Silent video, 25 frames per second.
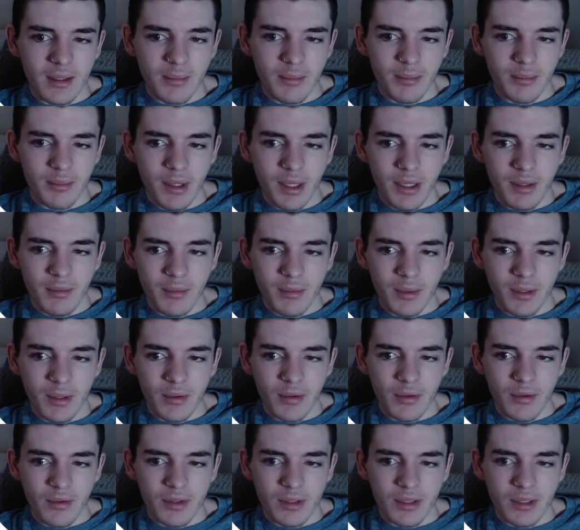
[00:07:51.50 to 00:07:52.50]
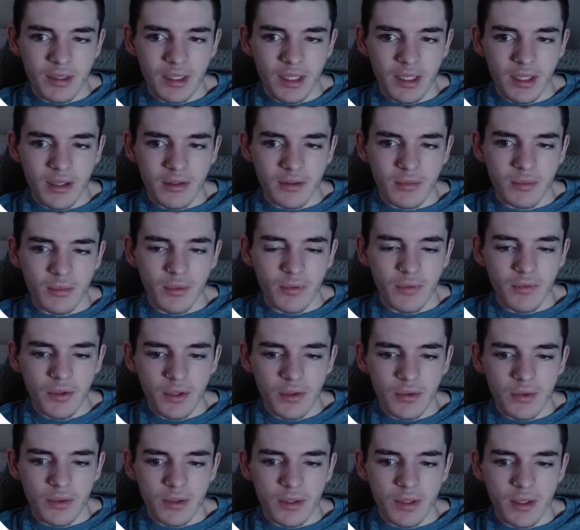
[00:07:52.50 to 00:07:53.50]
But when we go to their sales and
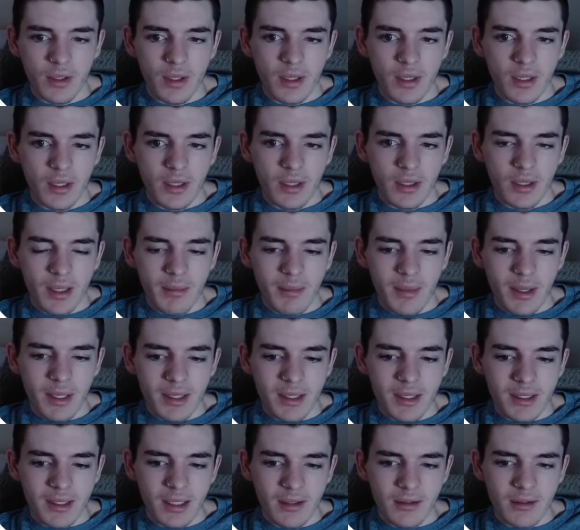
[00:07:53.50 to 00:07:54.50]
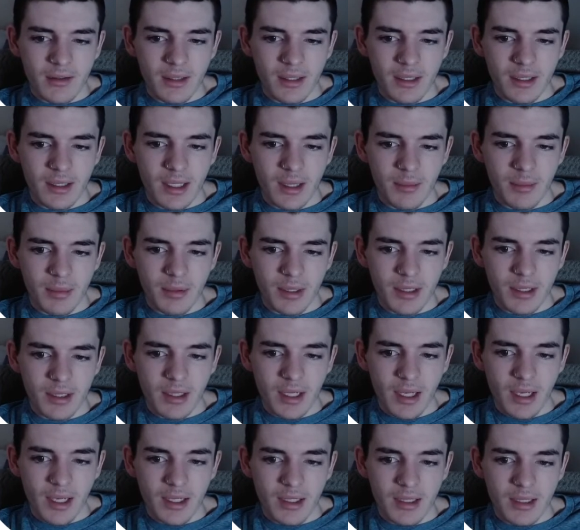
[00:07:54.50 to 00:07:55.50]
reviews, they make sales on the template
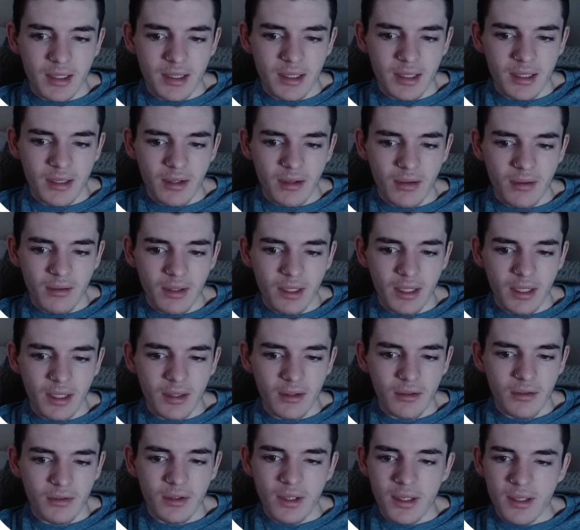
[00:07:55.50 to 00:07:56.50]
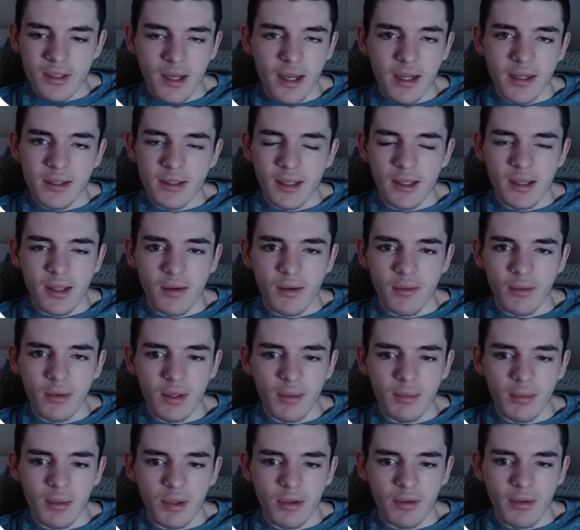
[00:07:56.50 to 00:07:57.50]
designs. These aren't like designs that they
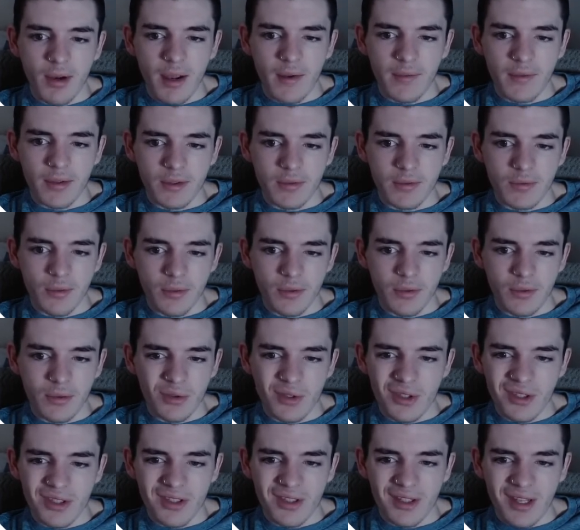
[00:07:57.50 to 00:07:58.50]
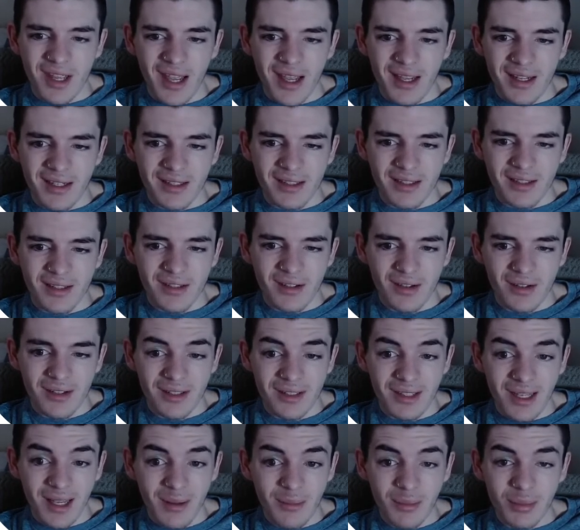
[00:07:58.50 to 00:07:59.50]
really put graphics for. They're just text and
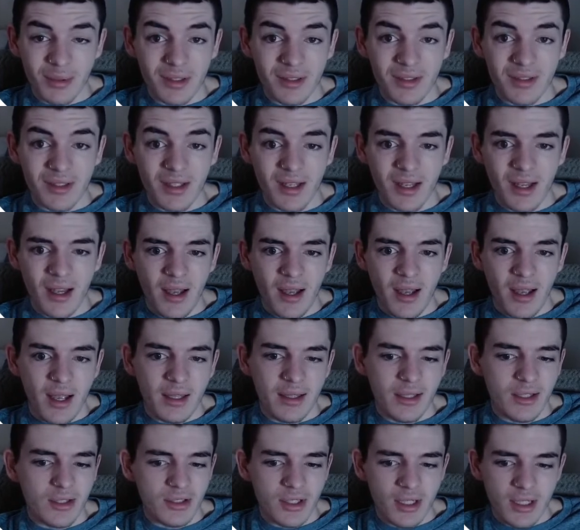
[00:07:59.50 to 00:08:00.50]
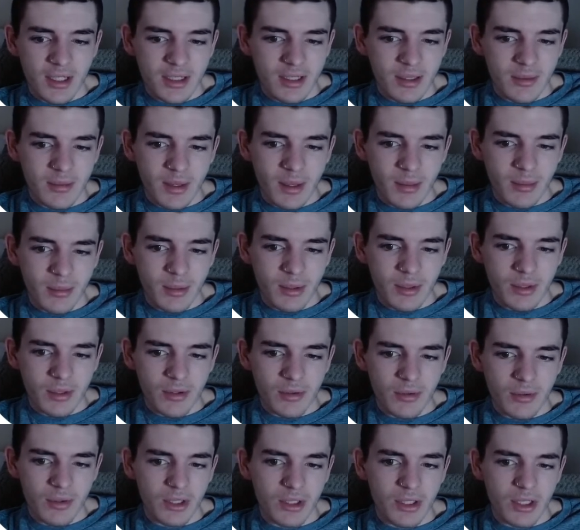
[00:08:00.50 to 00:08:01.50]
templates, and they change some numbers,
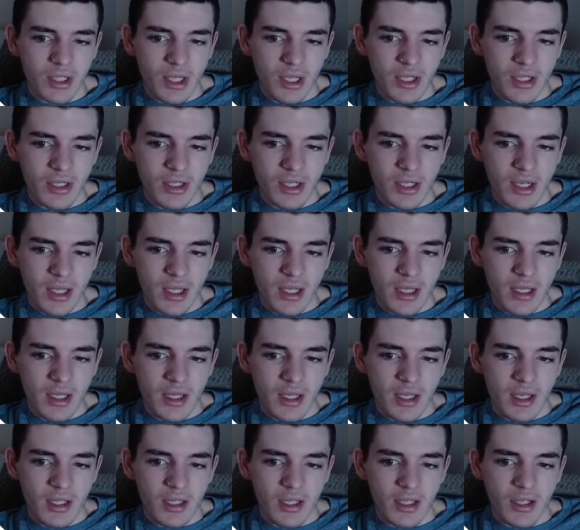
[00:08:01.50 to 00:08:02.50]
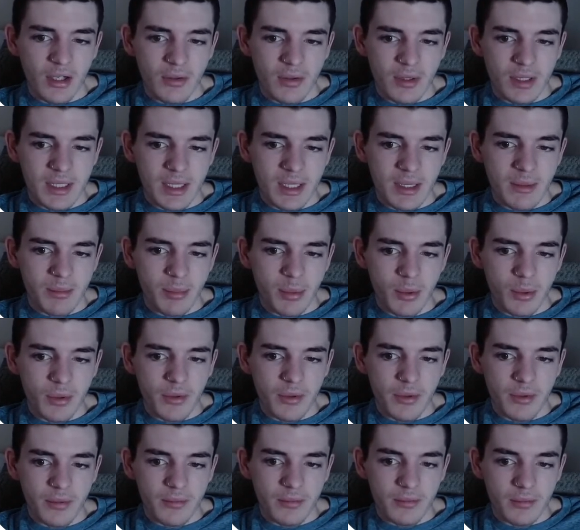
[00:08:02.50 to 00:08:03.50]
or they change a,
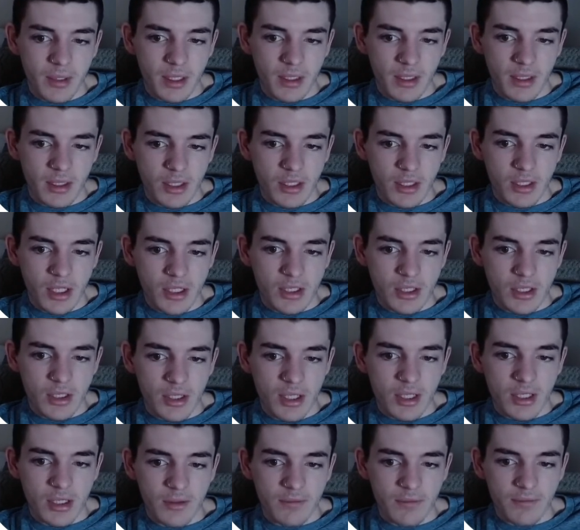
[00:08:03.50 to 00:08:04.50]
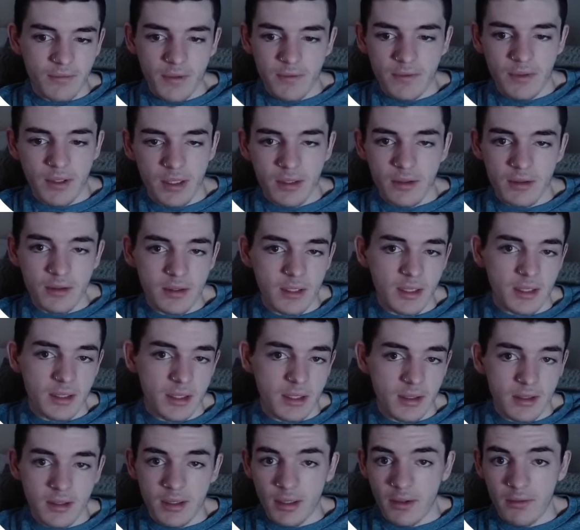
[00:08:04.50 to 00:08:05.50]
they change this 15,
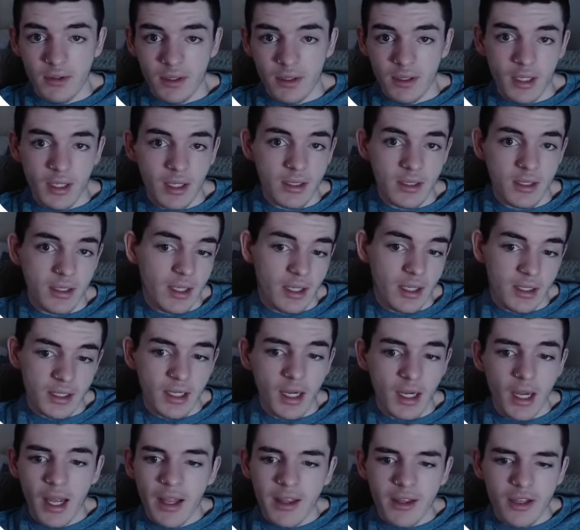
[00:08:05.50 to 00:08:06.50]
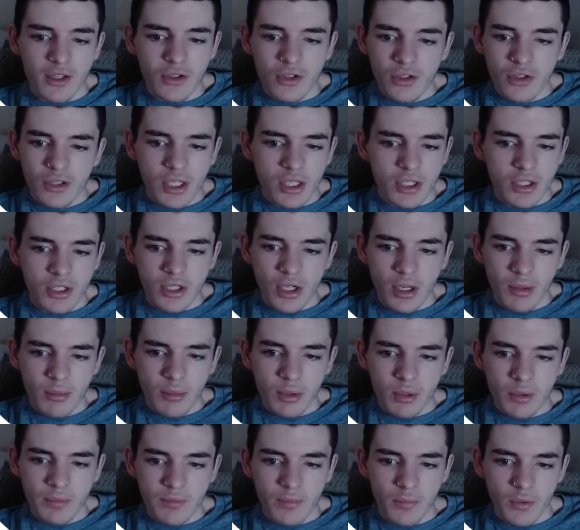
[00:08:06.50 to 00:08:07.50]
16, 17, 18, 19. They just change a
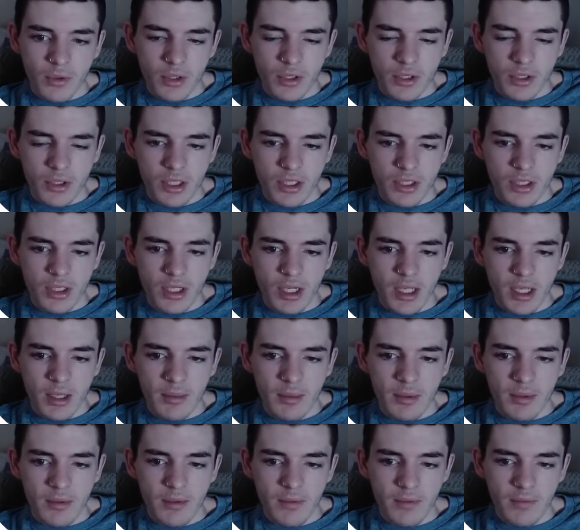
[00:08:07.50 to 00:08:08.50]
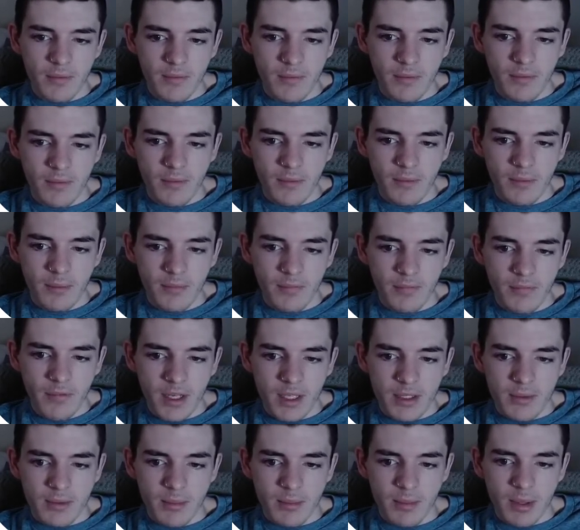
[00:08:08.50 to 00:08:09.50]
number, or they change a name.
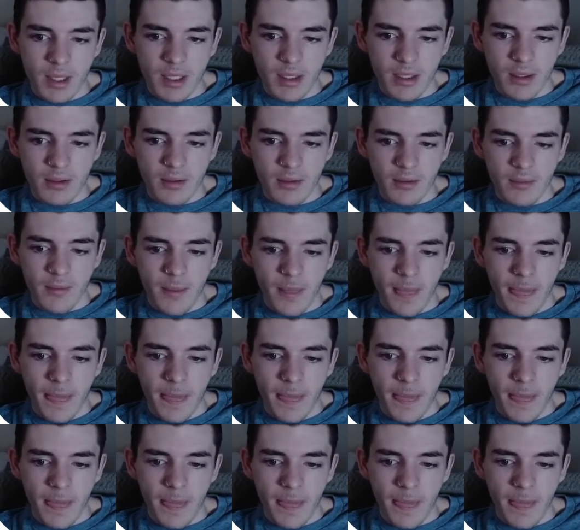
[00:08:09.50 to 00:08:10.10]
Investment banker.